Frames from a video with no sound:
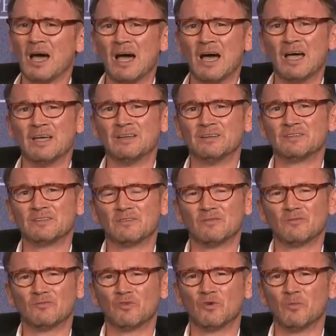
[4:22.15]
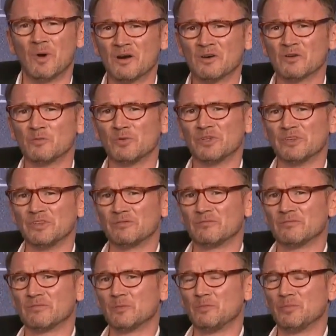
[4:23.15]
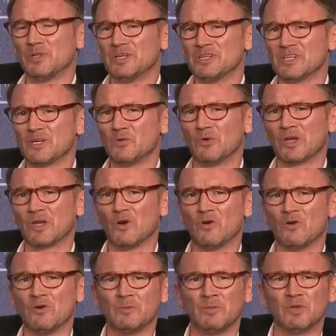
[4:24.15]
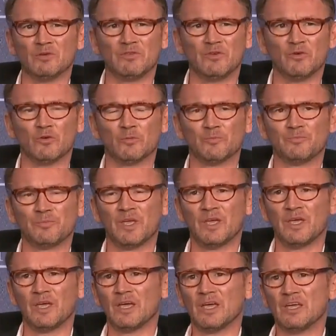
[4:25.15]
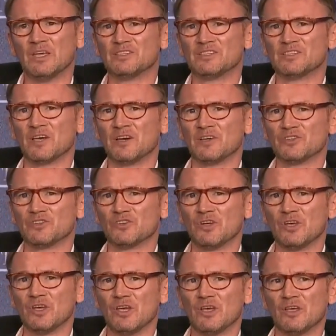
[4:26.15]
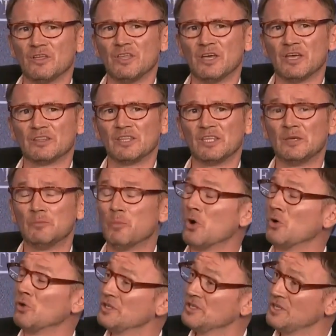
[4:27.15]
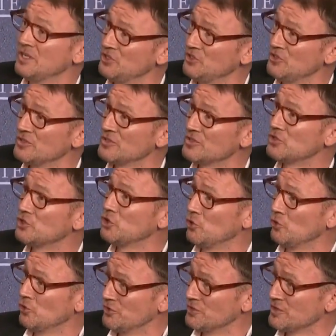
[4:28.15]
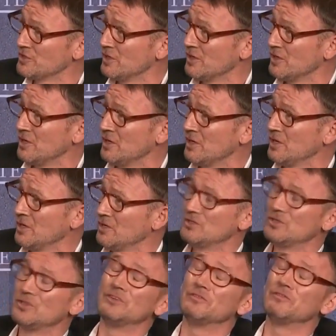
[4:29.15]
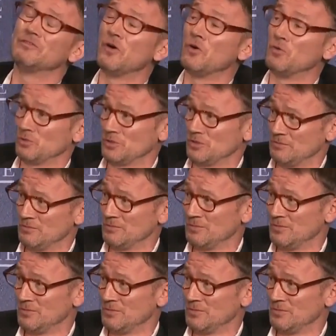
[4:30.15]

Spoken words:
And remarkably, the political economy of Europe is such that the politicians chose to default